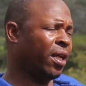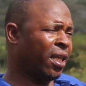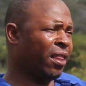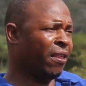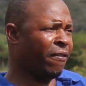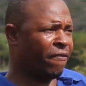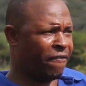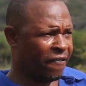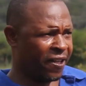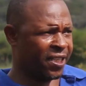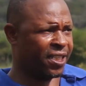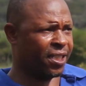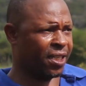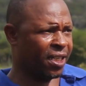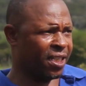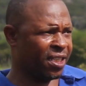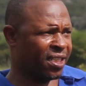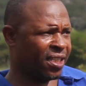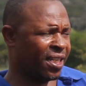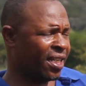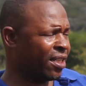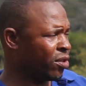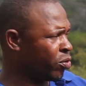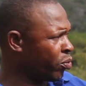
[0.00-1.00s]
in the first
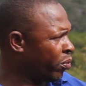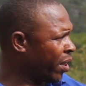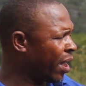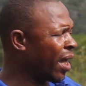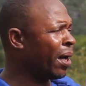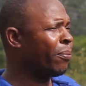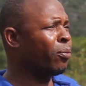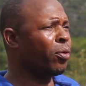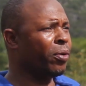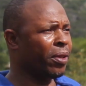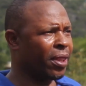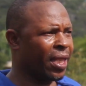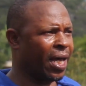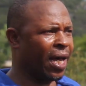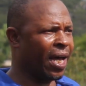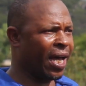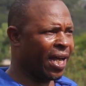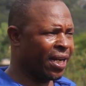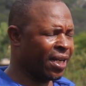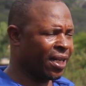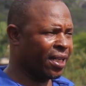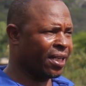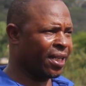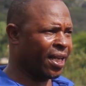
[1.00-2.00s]
instance, we come with
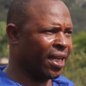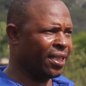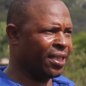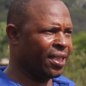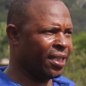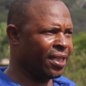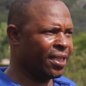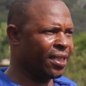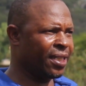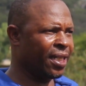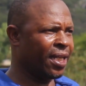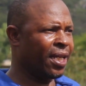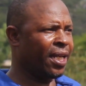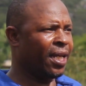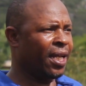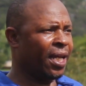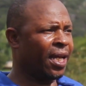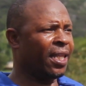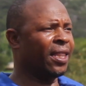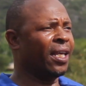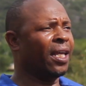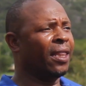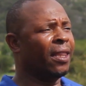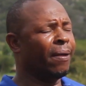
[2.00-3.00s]
100 kgs
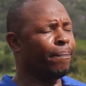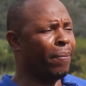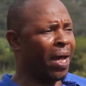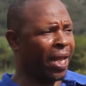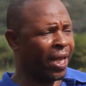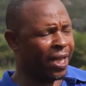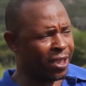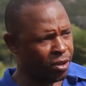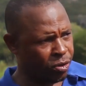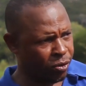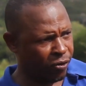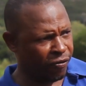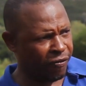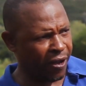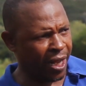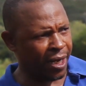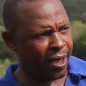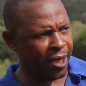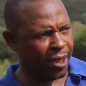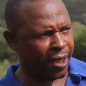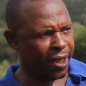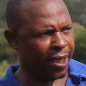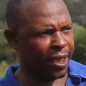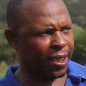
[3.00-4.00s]
and then the balance of
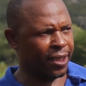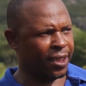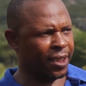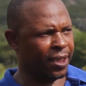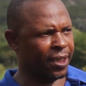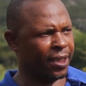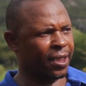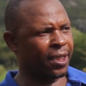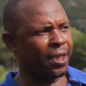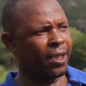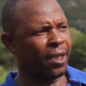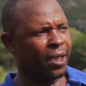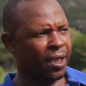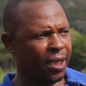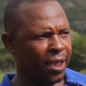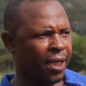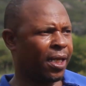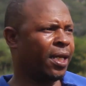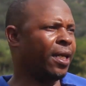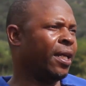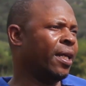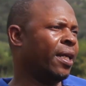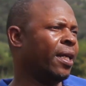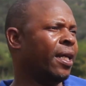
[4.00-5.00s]
100 kgs
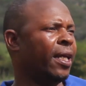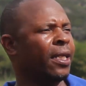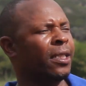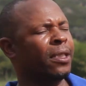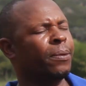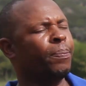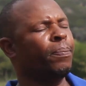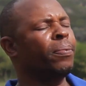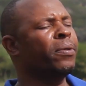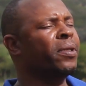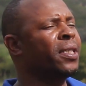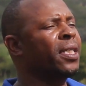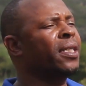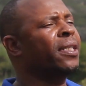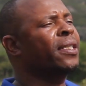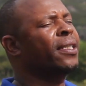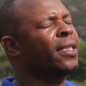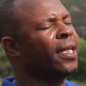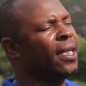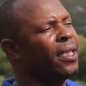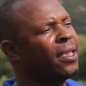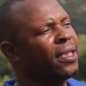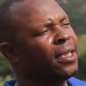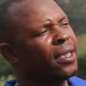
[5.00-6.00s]
at putting
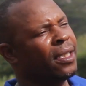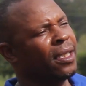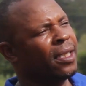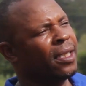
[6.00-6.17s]
stage.